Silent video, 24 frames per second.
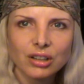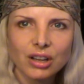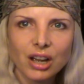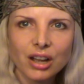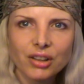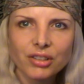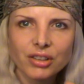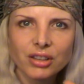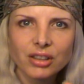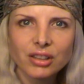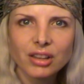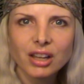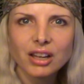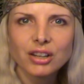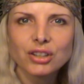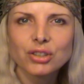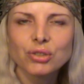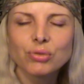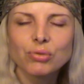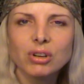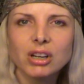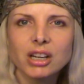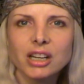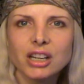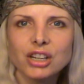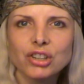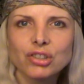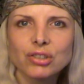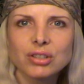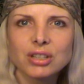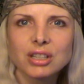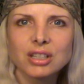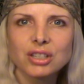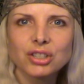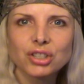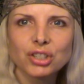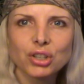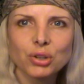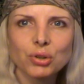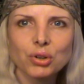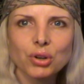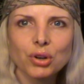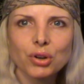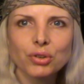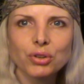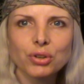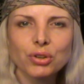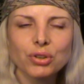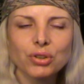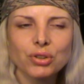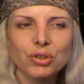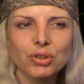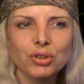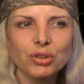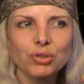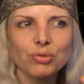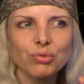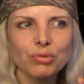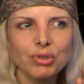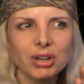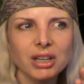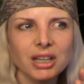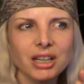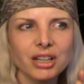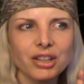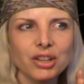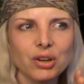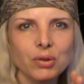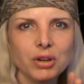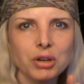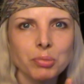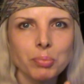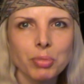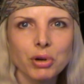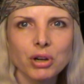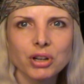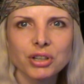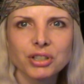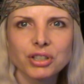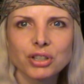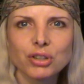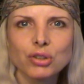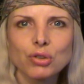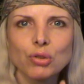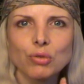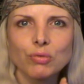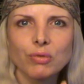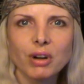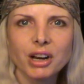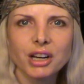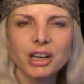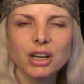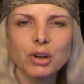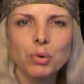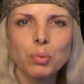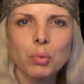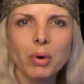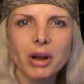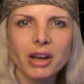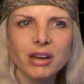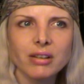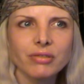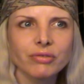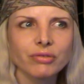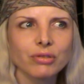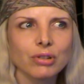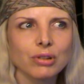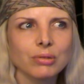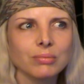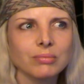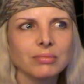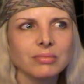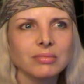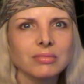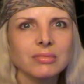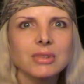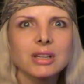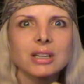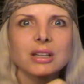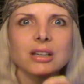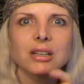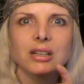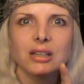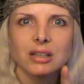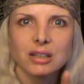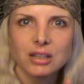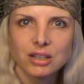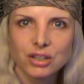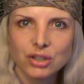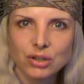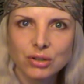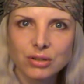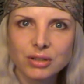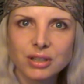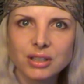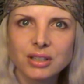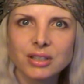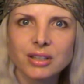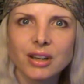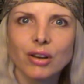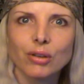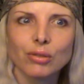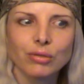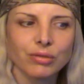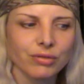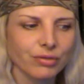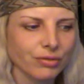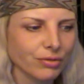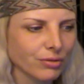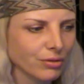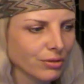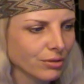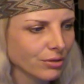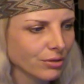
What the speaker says: I think that's really interesting. So you really, the only person you're running away from is yourself.